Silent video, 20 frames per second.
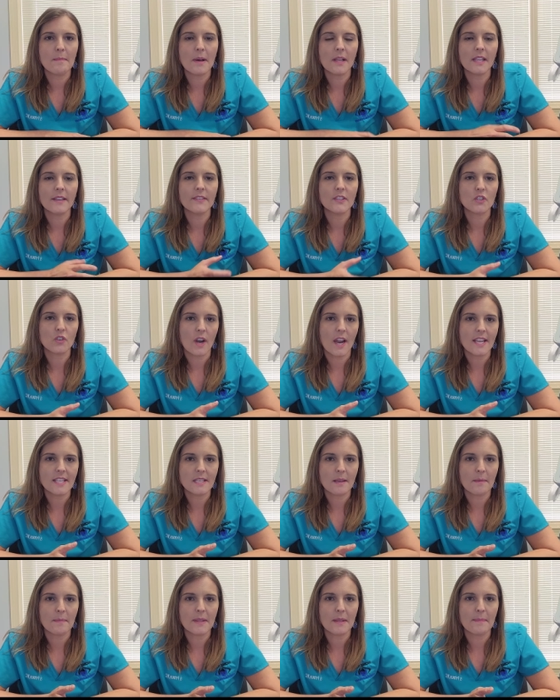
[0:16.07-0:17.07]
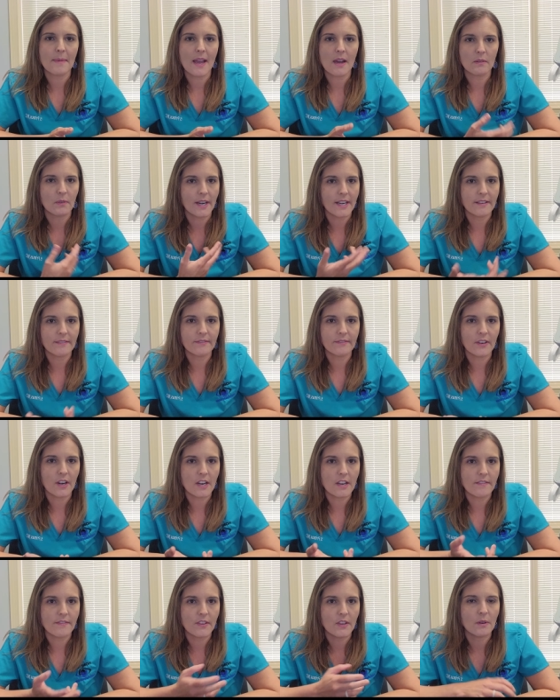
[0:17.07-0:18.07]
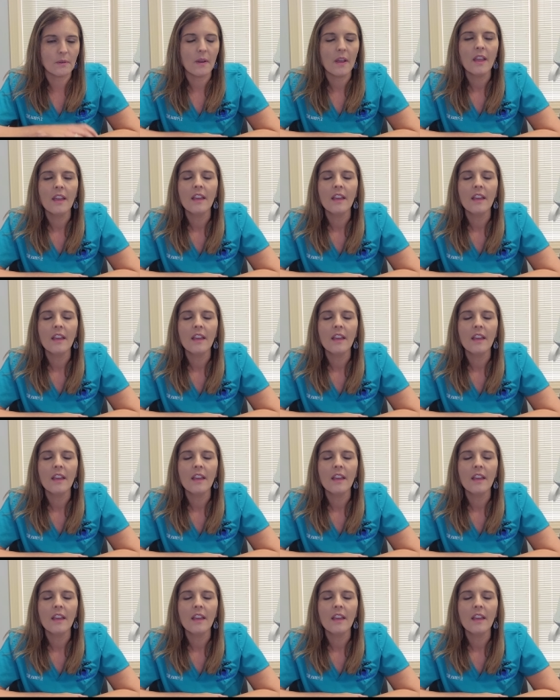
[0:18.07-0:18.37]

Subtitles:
I'll even try some of them out right in front of you.